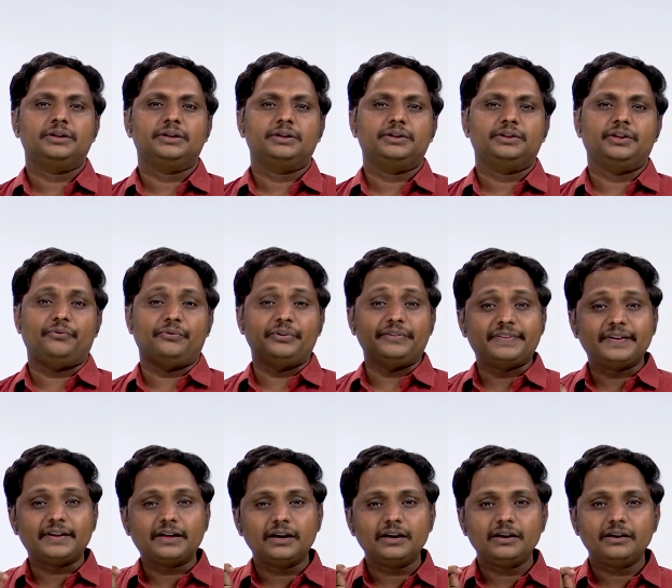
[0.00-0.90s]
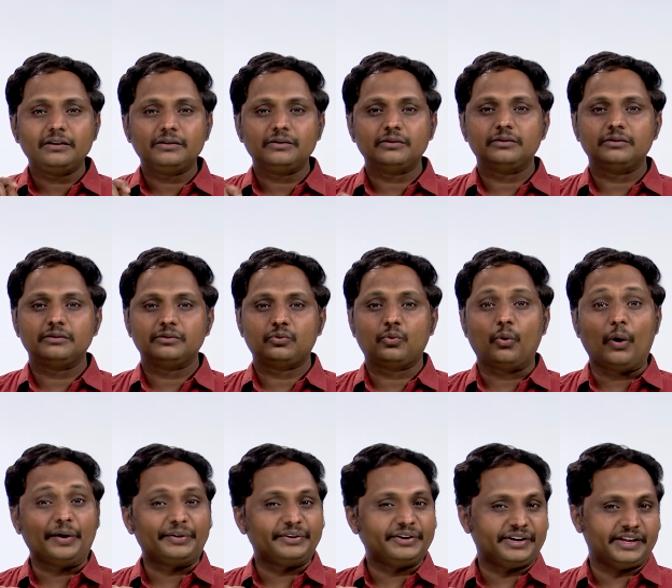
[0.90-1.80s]
the physical
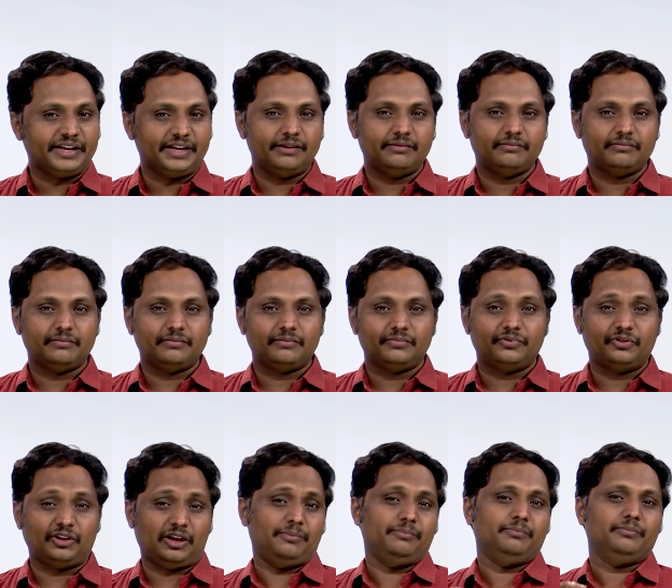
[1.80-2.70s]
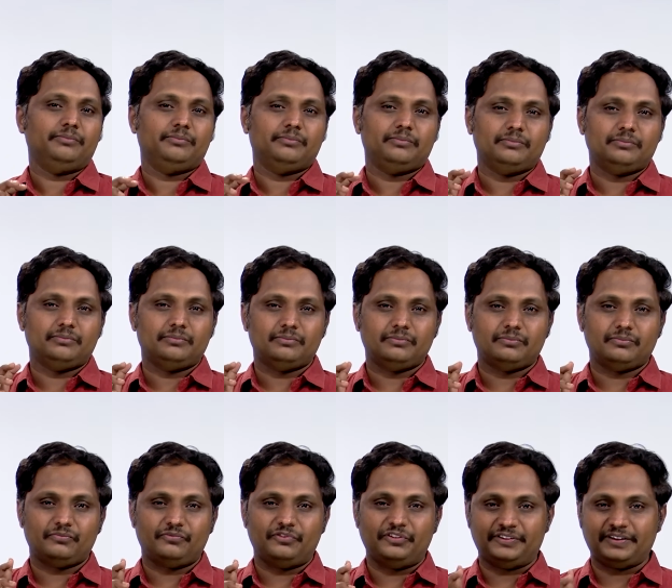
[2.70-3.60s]
quantity, same
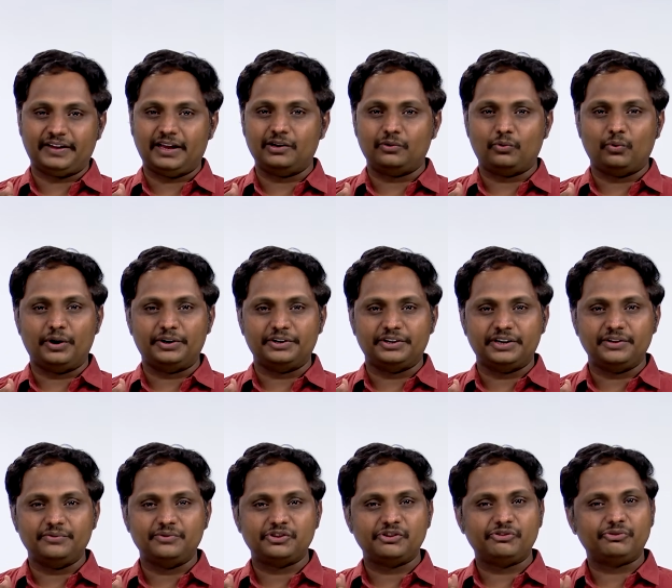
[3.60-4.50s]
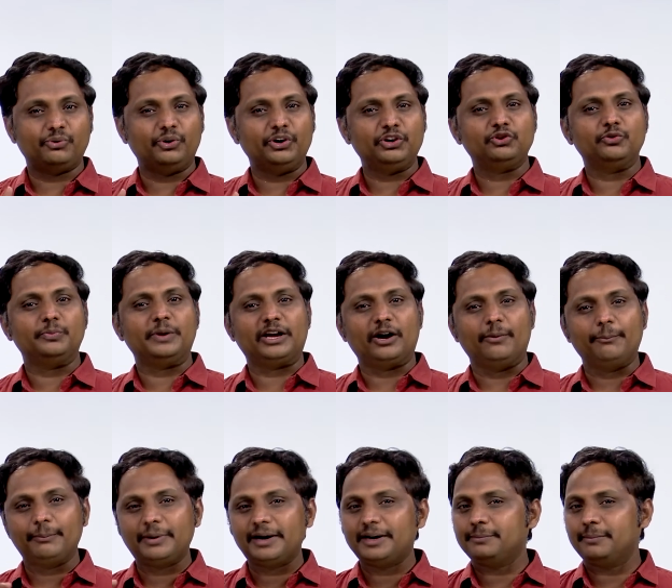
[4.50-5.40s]
physical quantity, which is going to be
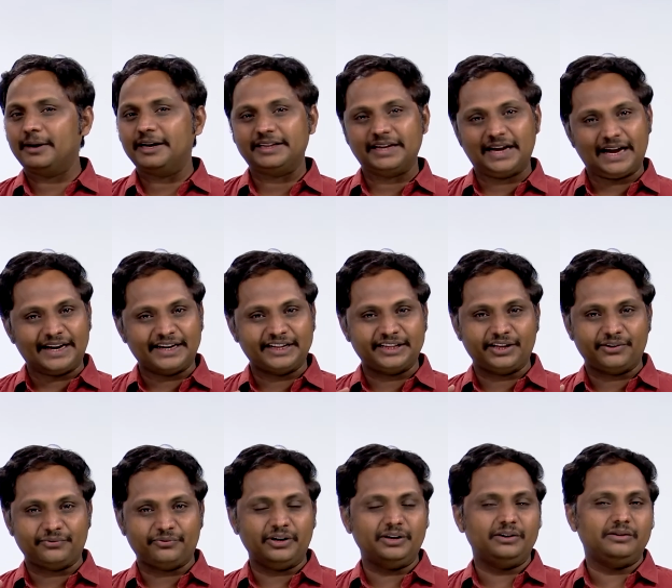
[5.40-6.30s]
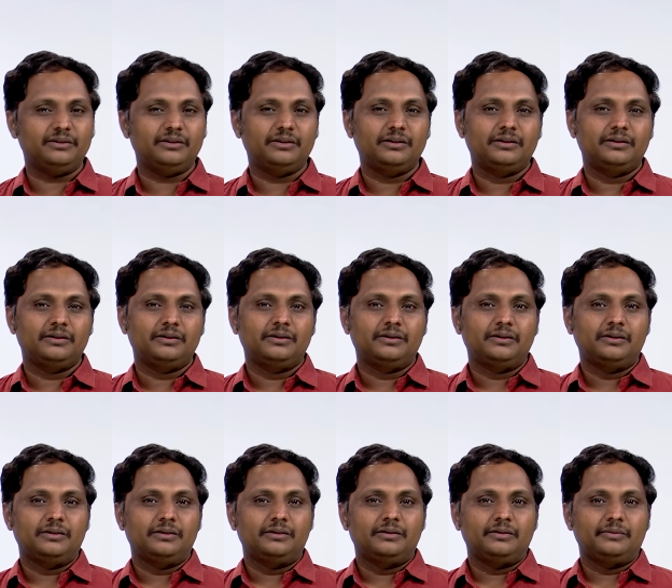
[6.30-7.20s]
compared by the another one
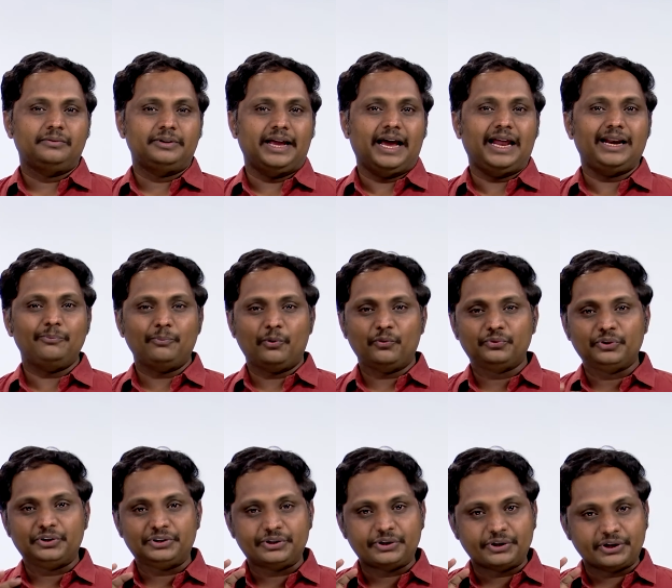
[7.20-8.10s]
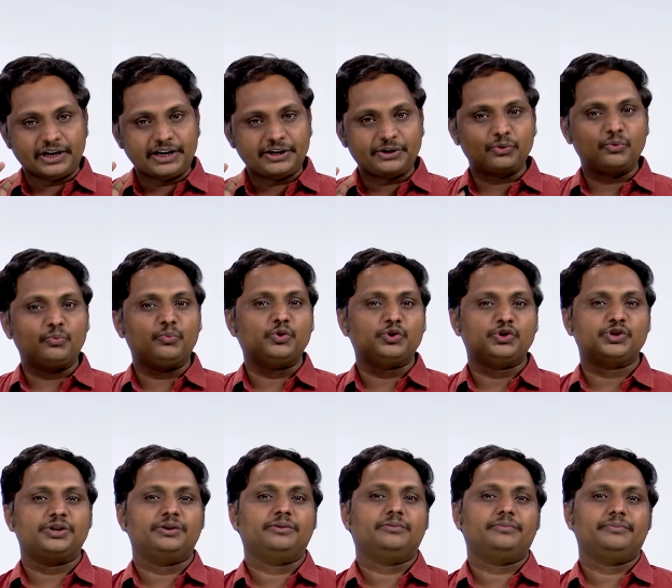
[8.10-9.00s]
with the help of the relative
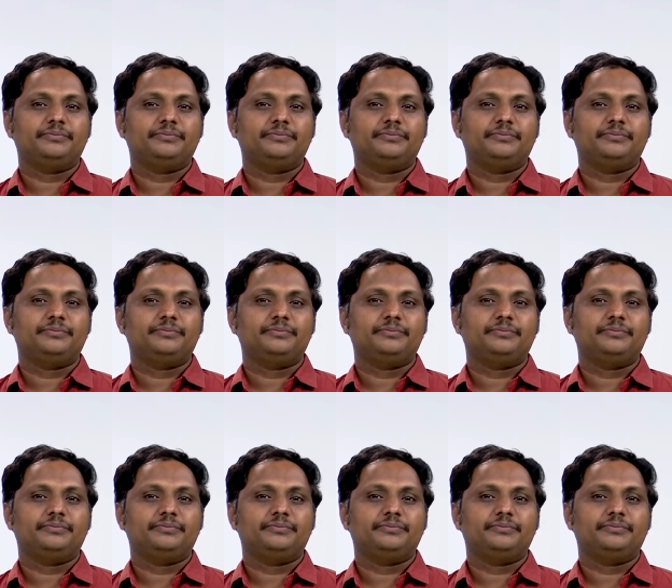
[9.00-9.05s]
motion.